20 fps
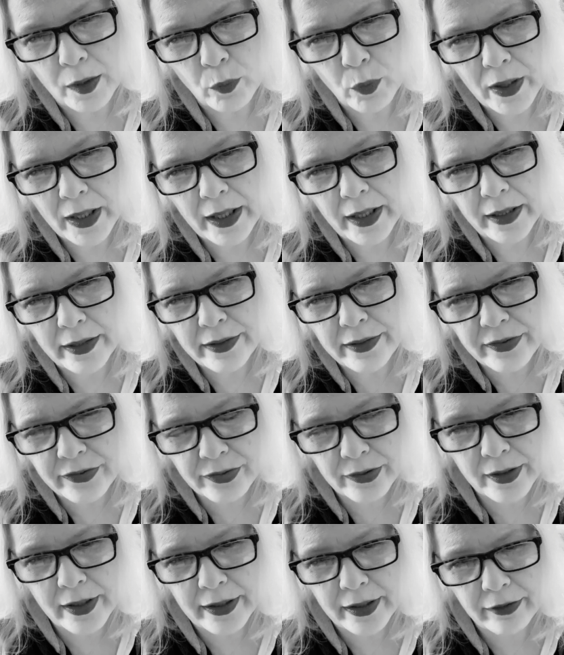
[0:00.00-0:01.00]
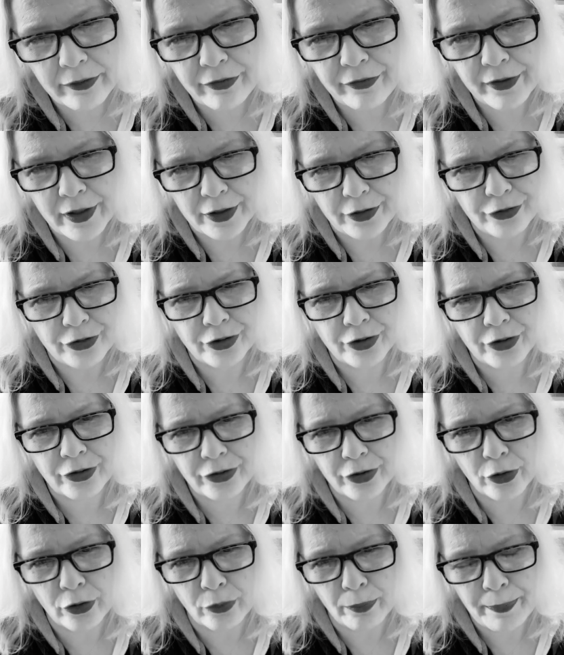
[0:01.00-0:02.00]
why I disliked fudge
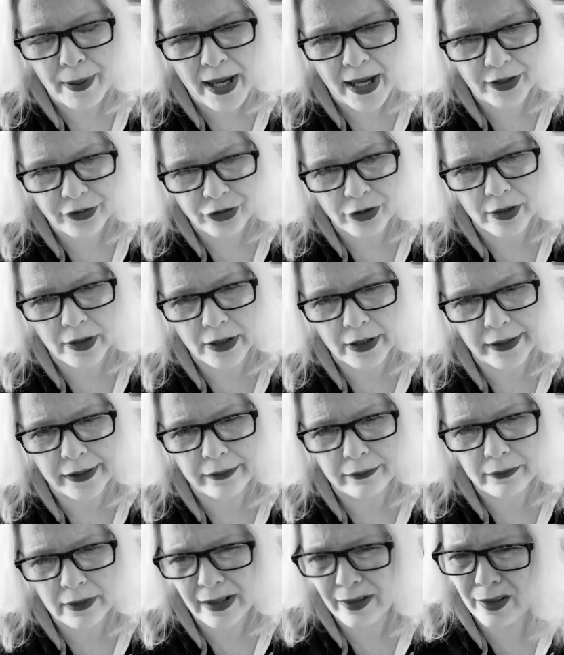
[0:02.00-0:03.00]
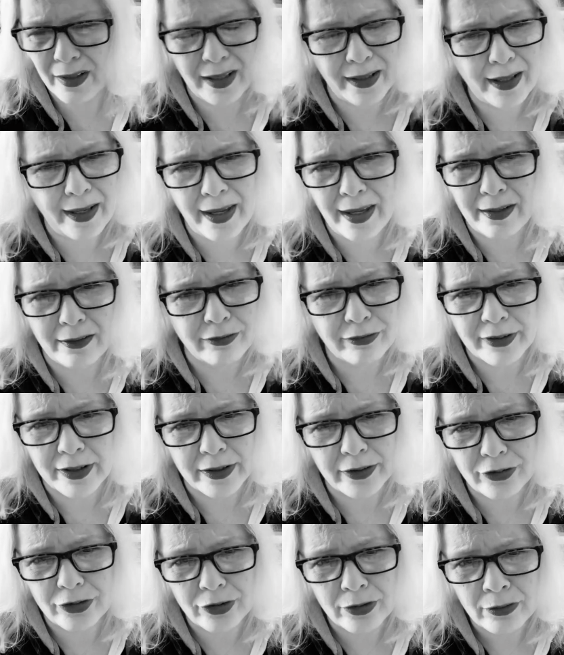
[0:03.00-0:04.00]
so passionately. I hate
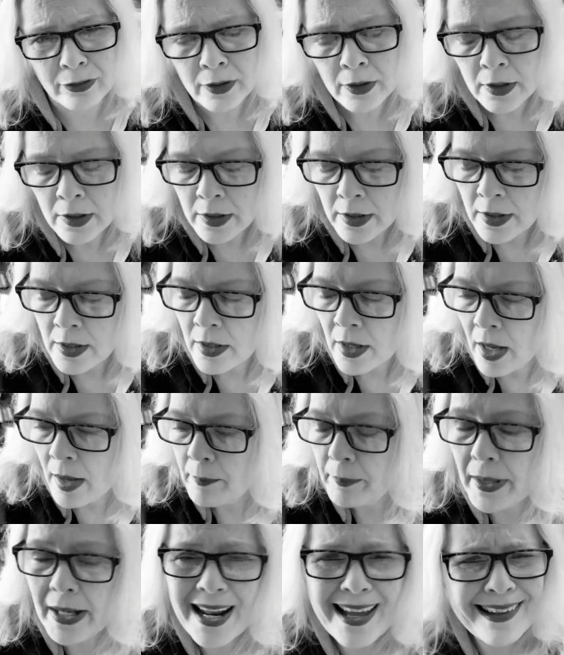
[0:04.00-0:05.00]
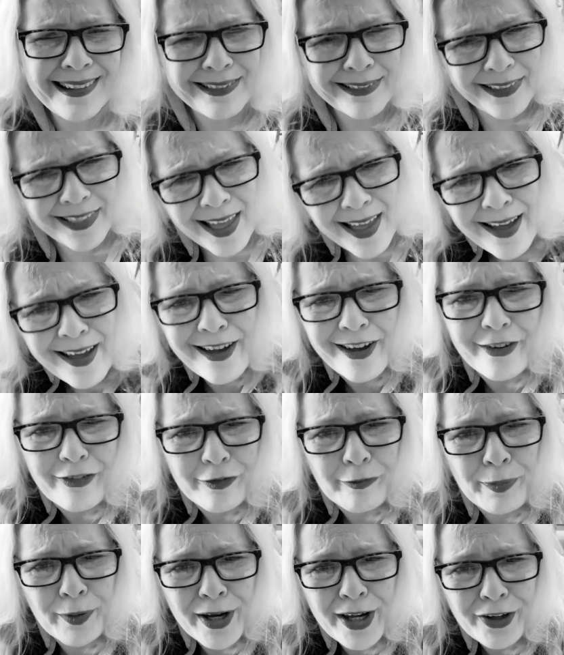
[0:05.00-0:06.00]
fudge. But I love
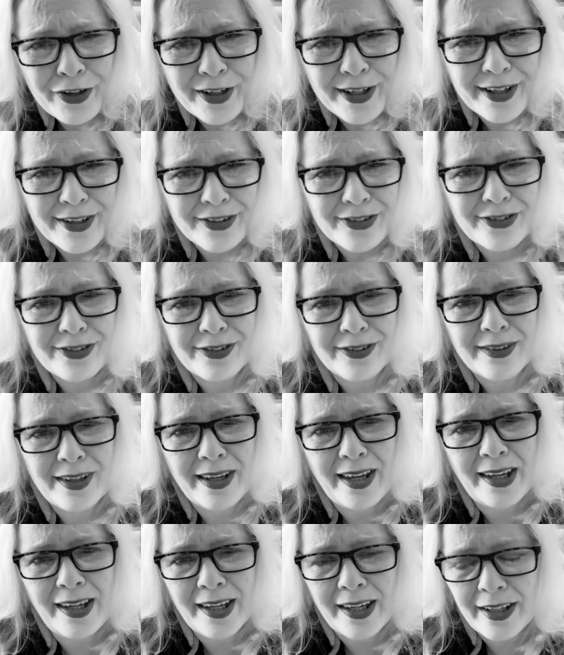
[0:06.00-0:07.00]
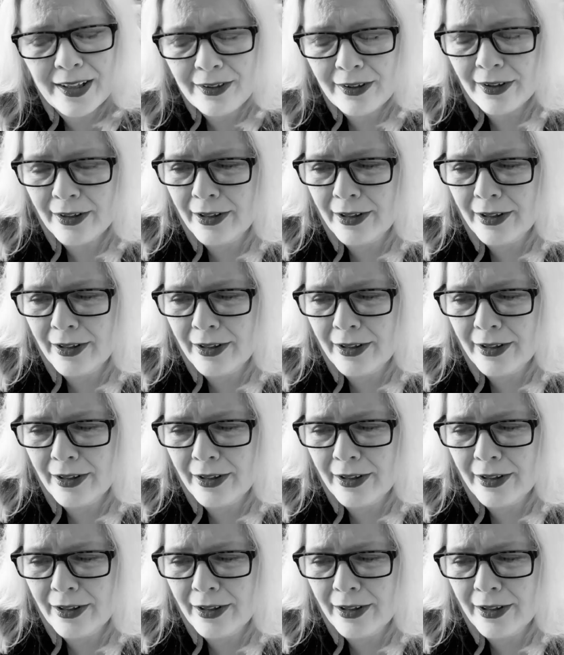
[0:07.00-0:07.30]
brownies. And,